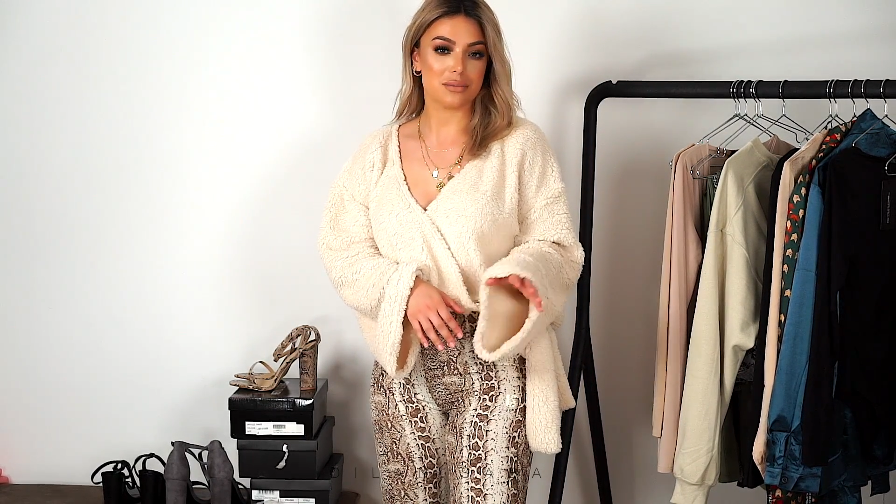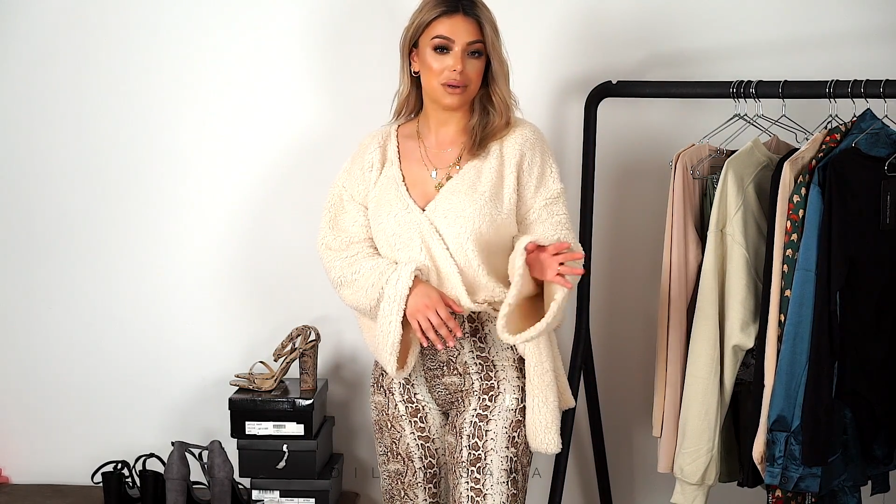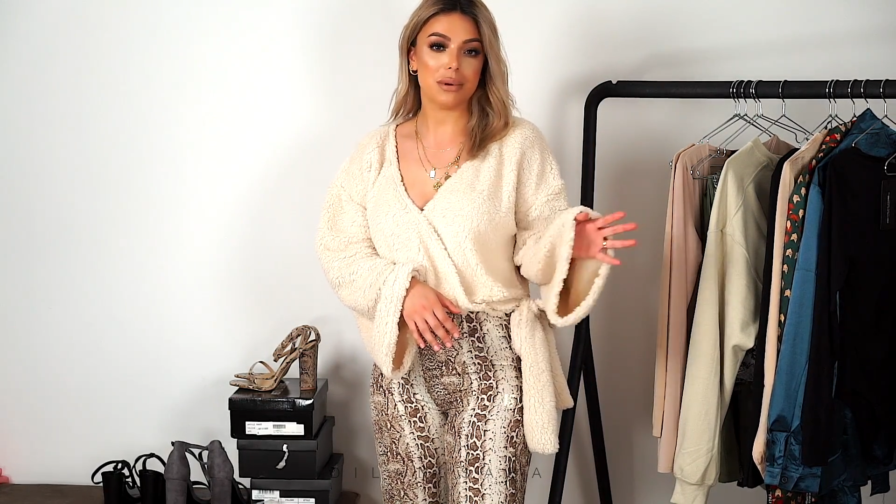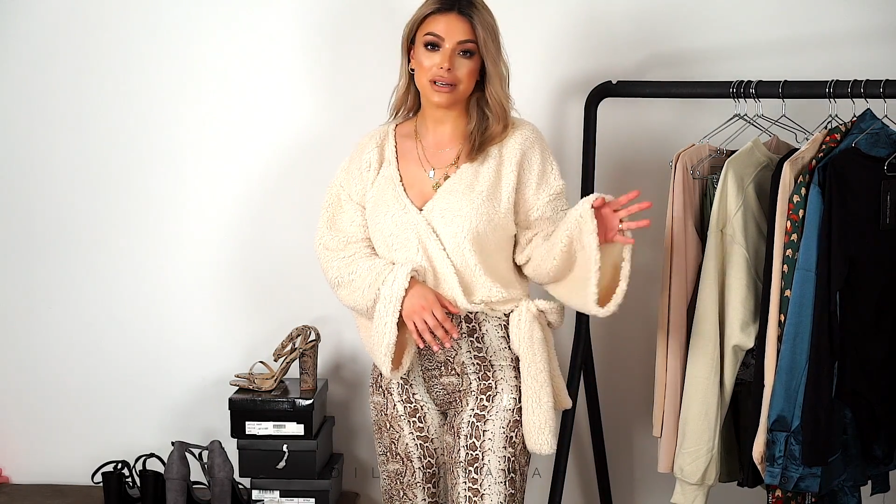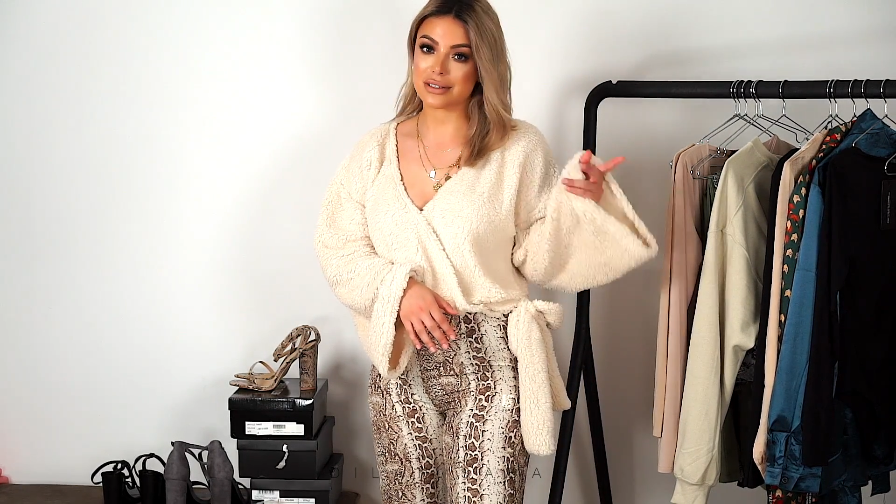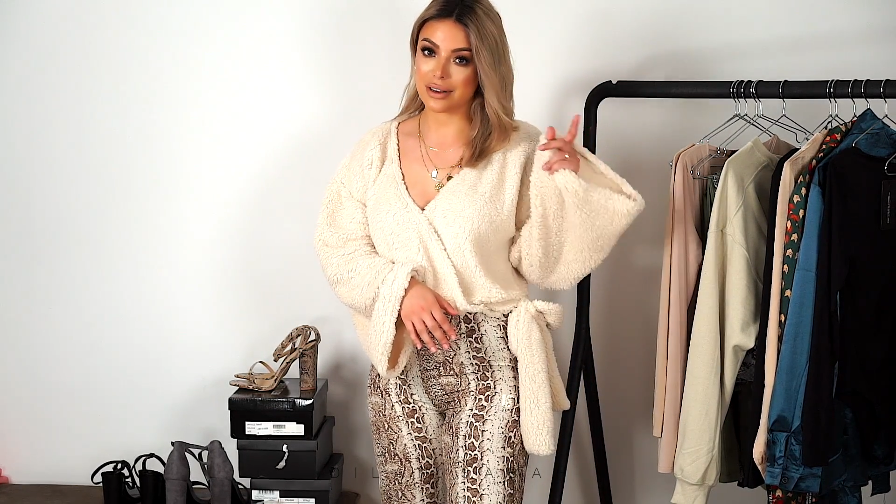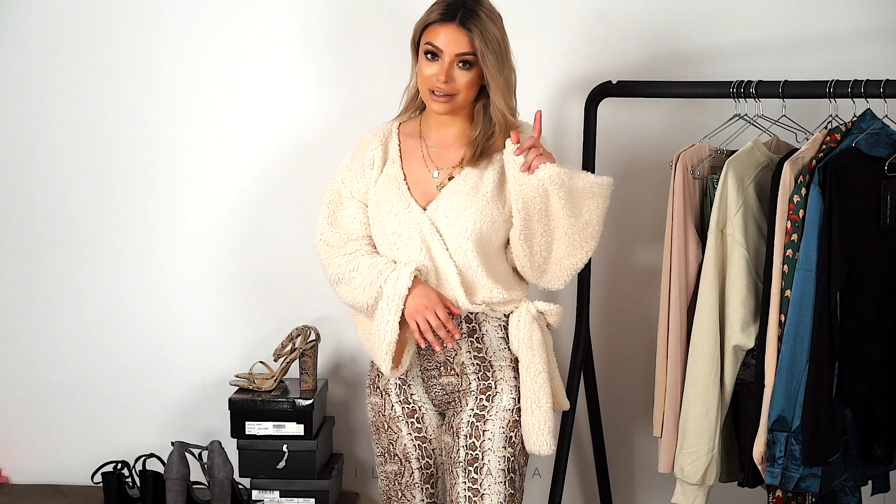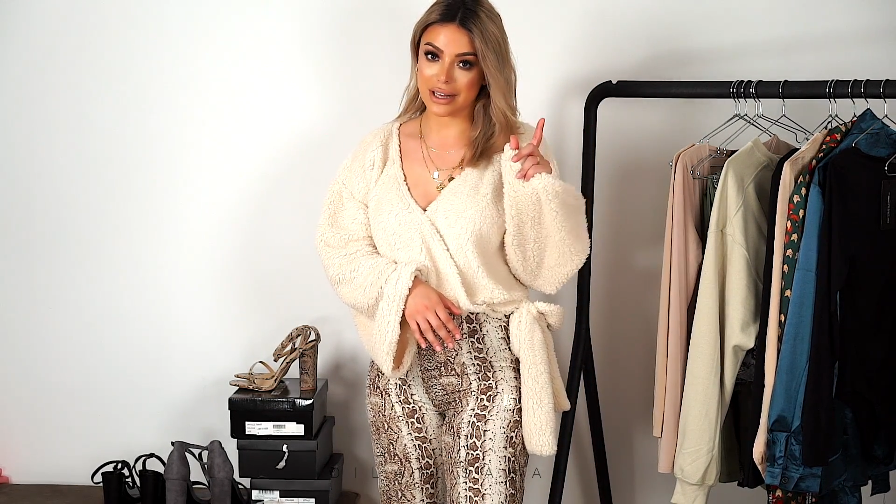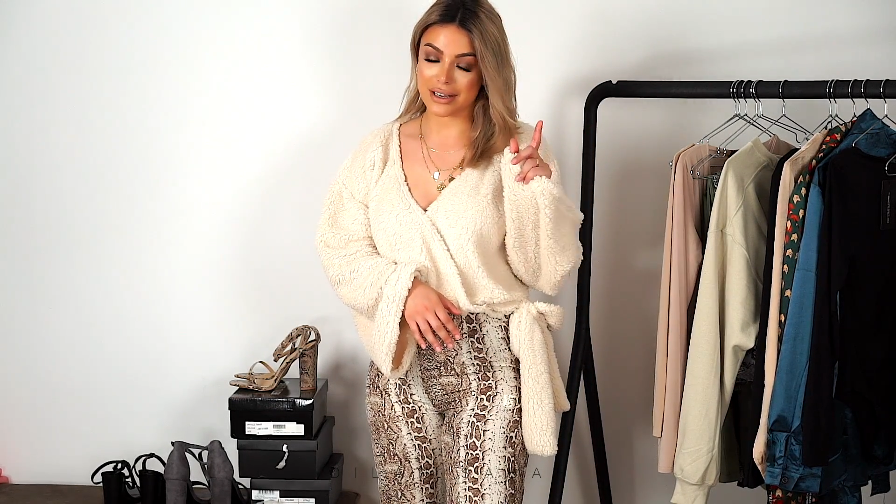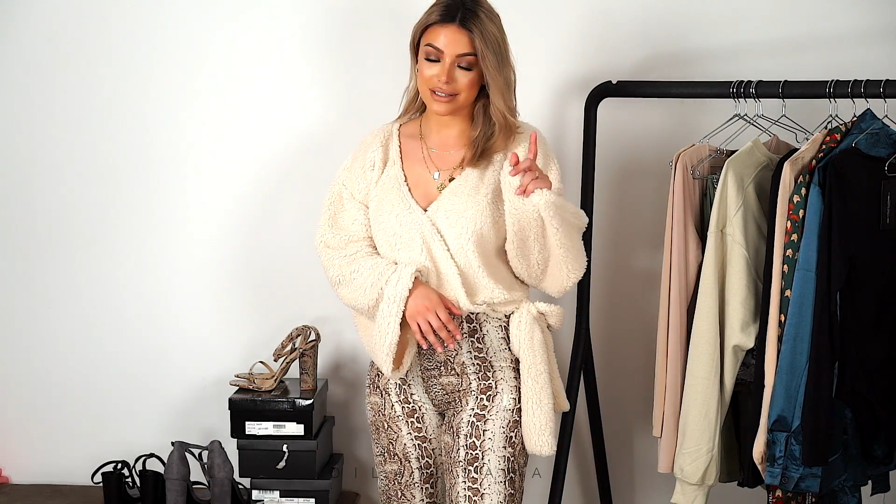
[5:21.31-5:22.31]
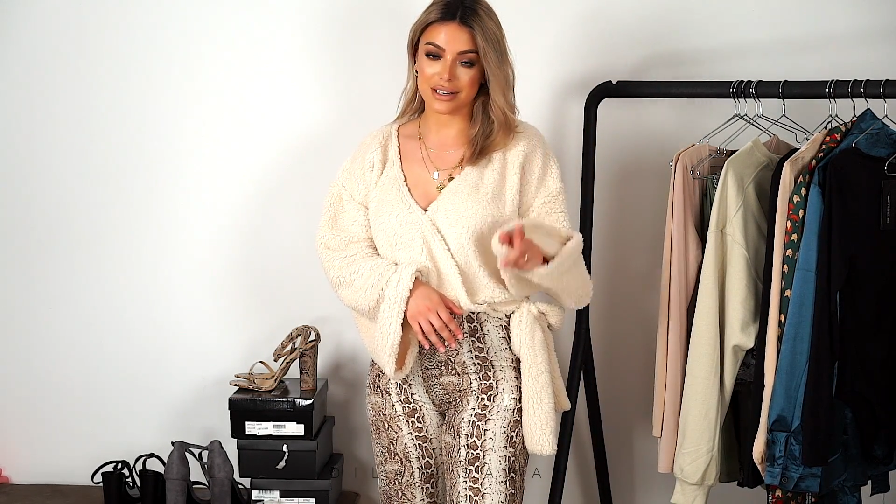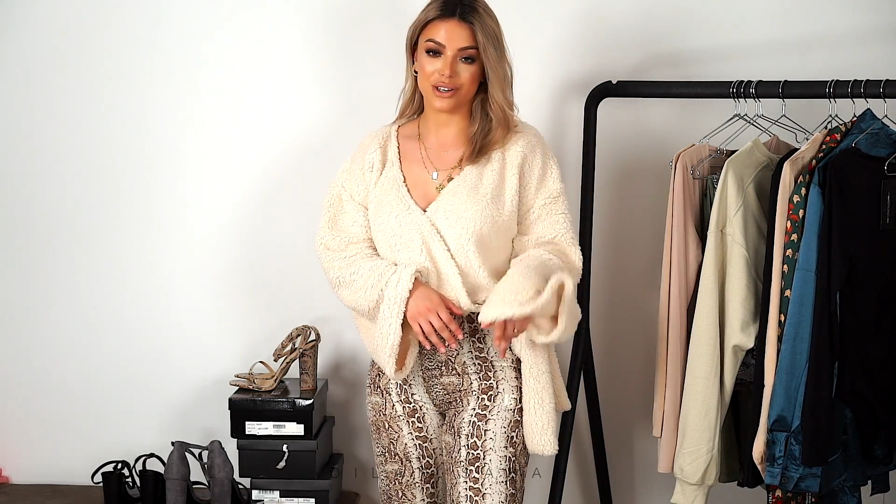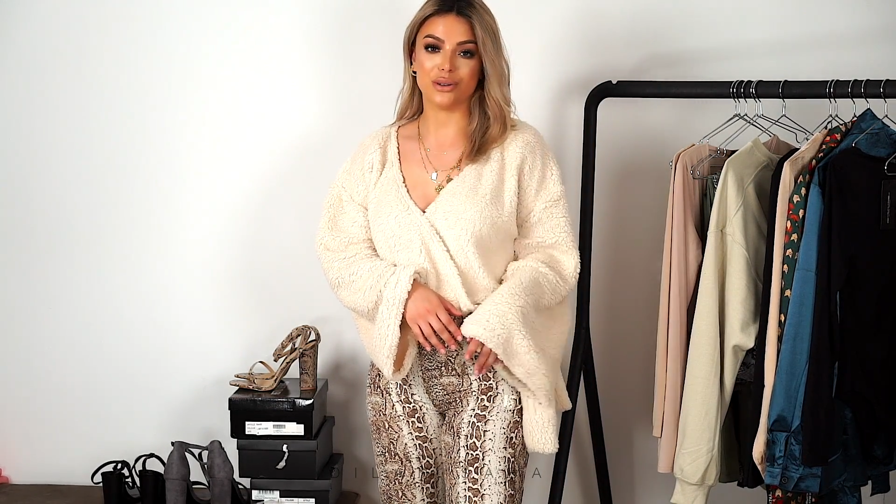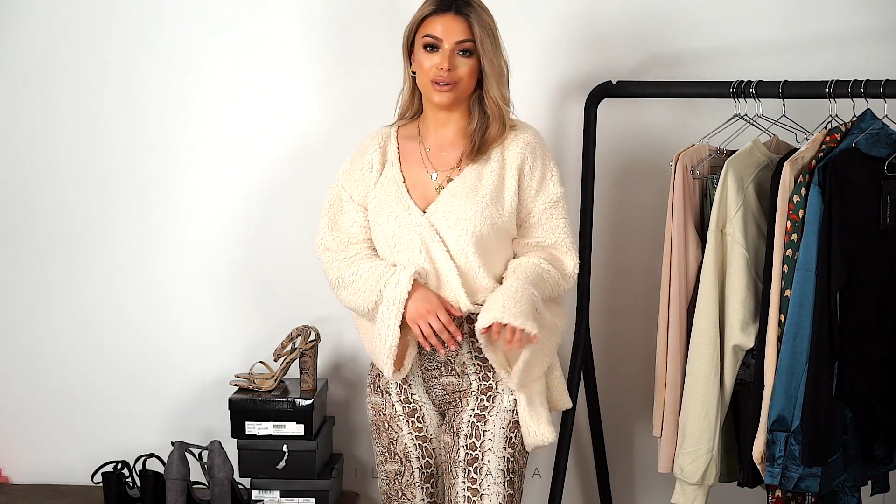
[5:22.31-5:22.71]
maybe a sunglass, and you